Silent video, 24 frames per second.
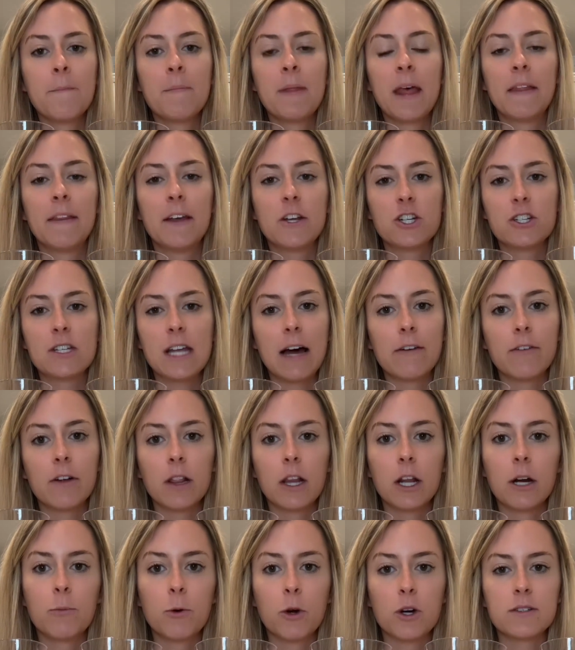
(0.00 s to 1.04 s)
they just have a
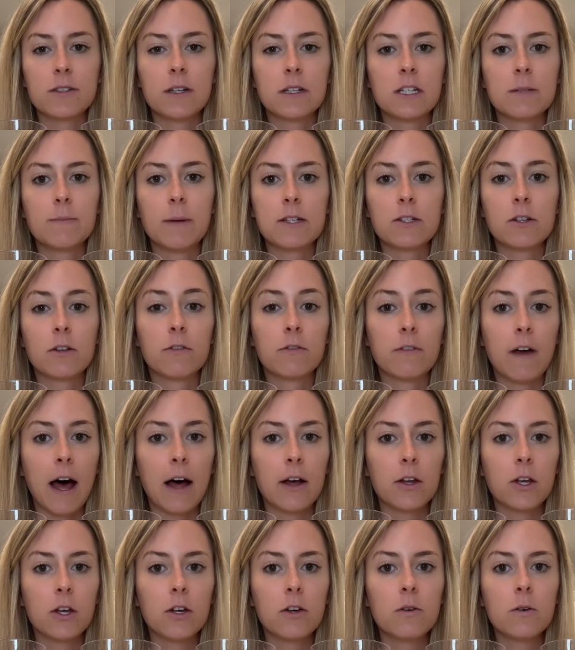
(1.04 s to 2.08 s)
little more sentimental
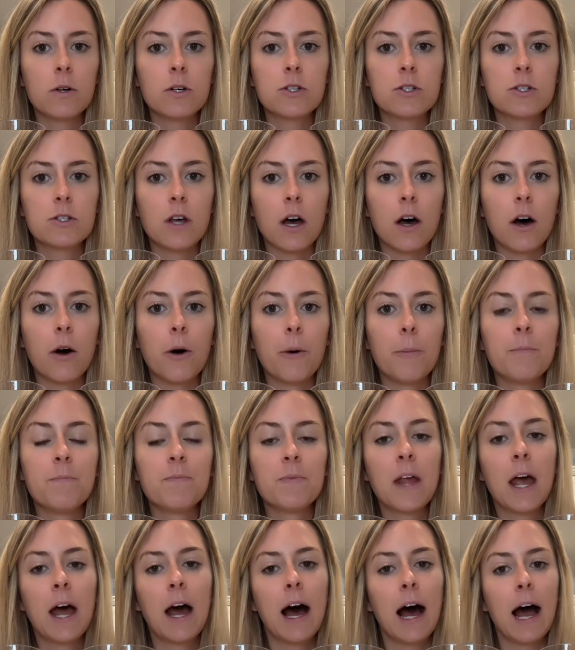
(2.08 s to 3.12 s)
value. So
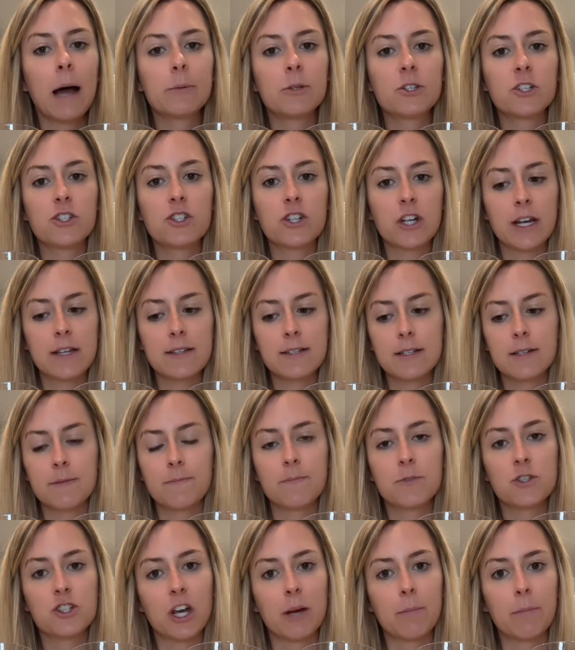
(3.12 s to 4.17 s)
I would
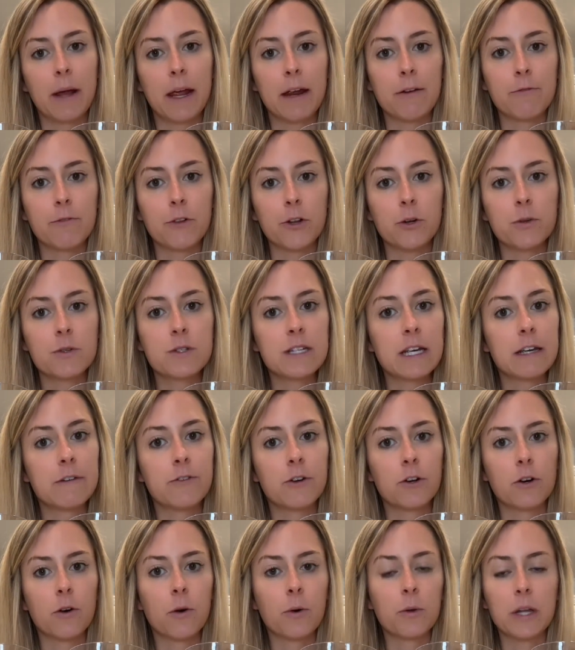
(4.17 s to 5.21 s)
suggest champagne flutes if
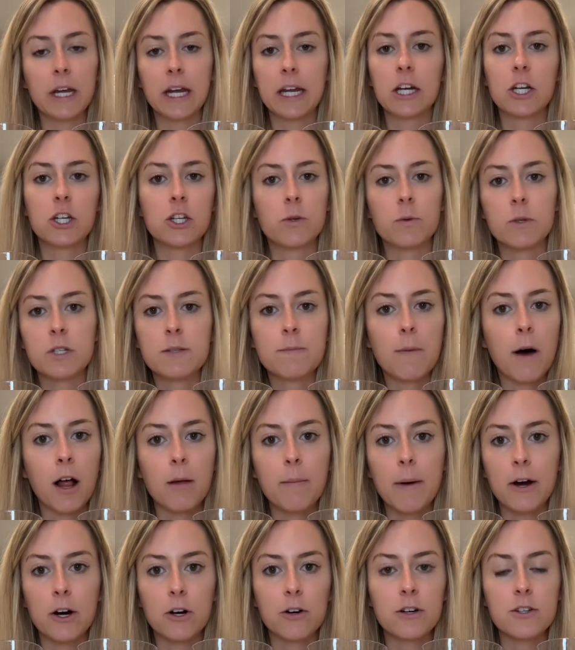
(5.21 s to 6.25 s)
you're only gonna do a small
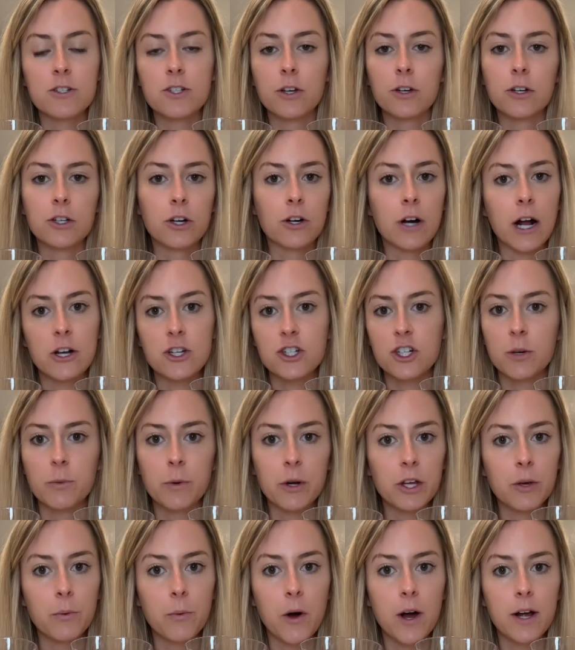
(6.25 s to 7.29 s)
amount of crystal and you're not sure
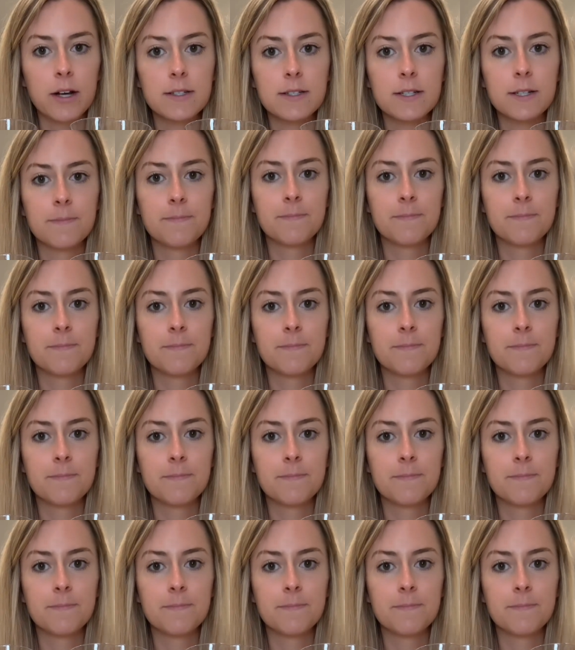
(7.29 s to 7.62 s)
what you want.